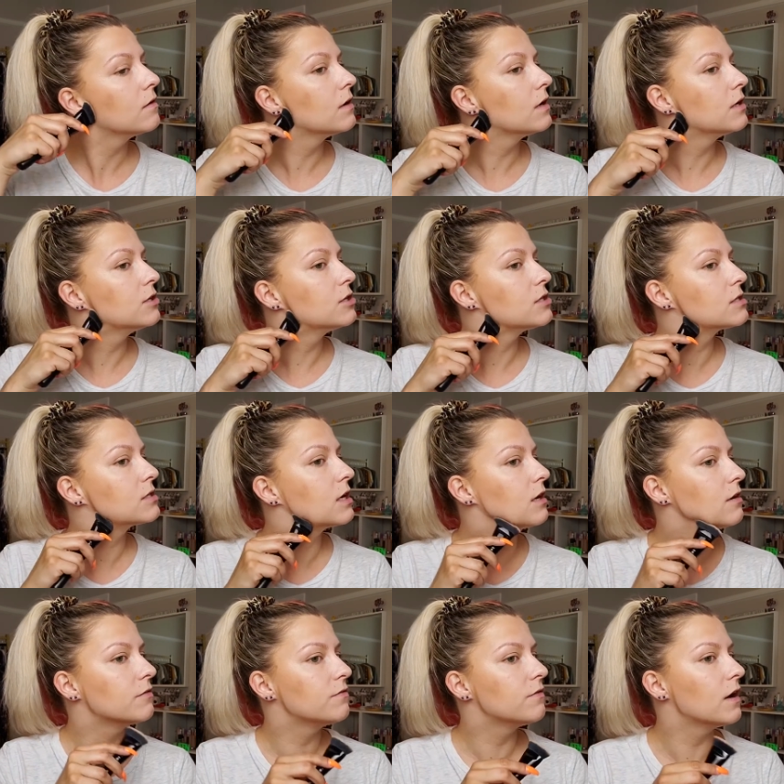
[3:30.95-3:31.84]
And just kind
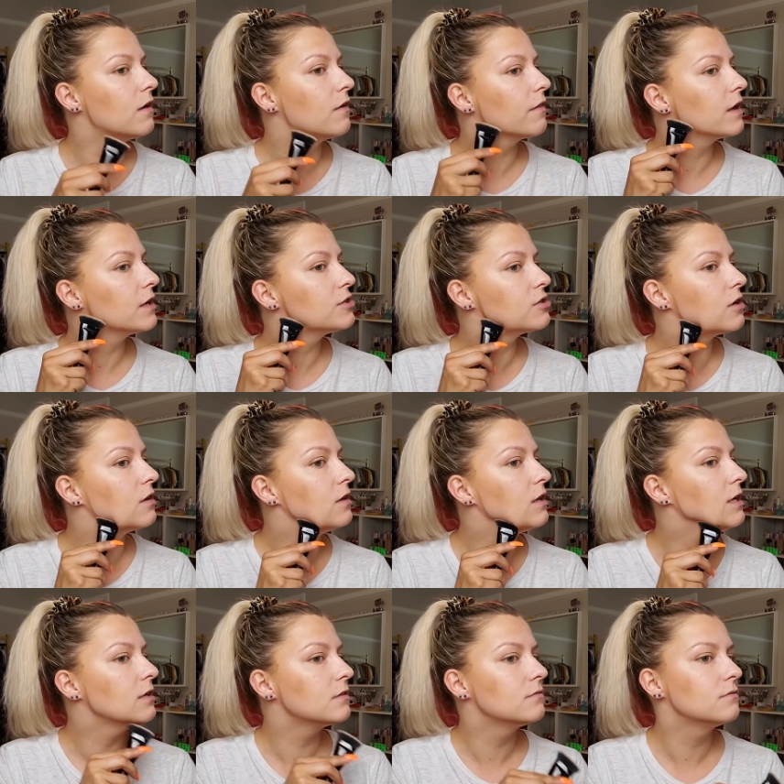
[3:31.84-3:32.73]
of follow that
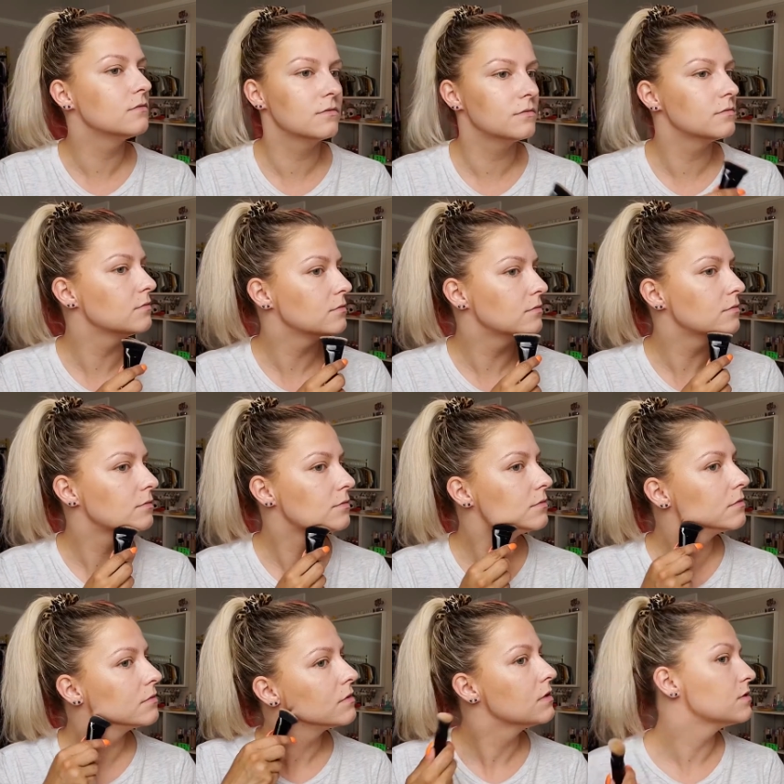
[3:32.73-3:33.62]
jawline.
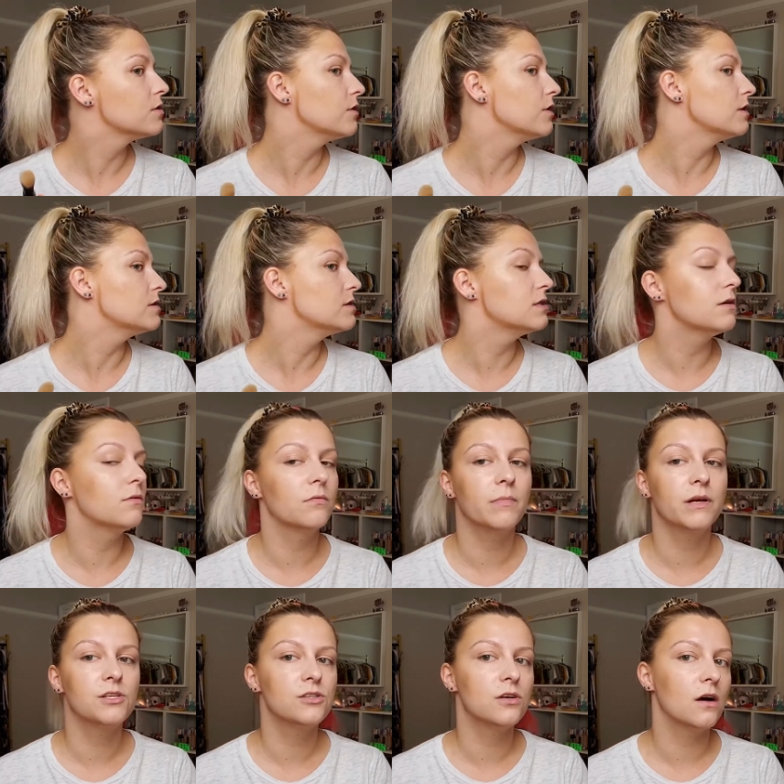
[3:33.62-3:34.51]
So you can see where
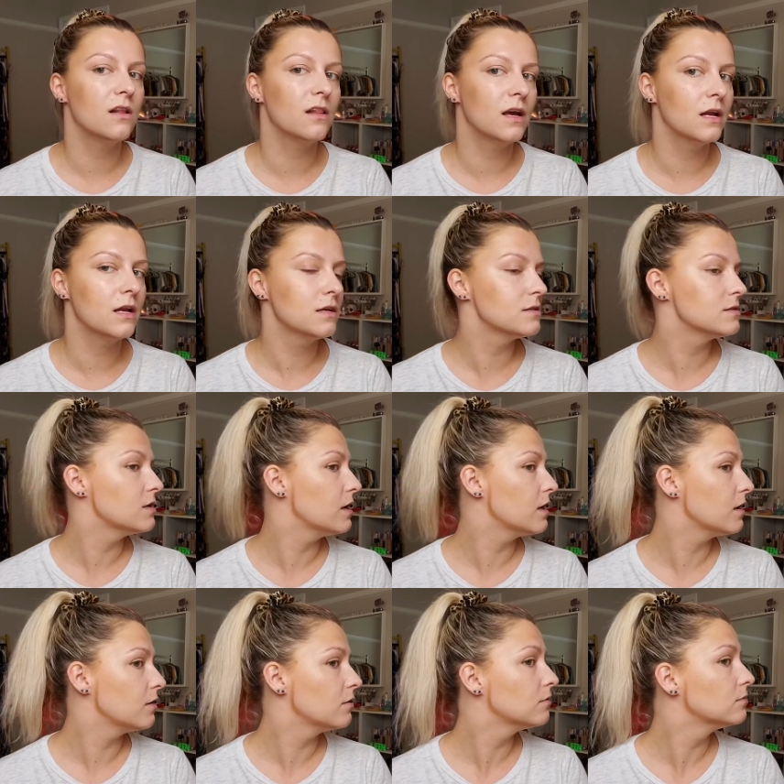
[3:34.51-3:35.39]
my jawline is
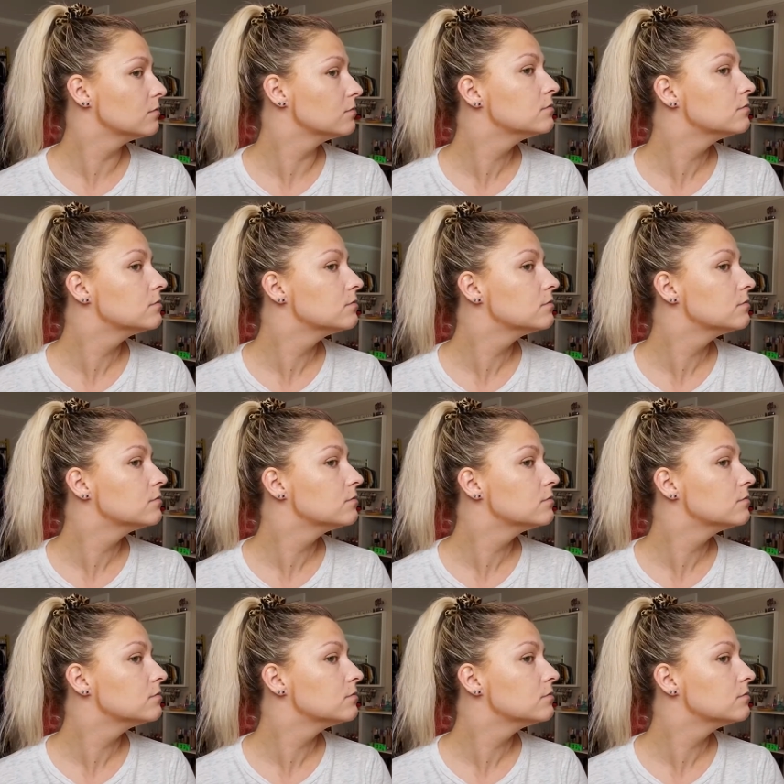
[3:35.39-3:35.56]
now.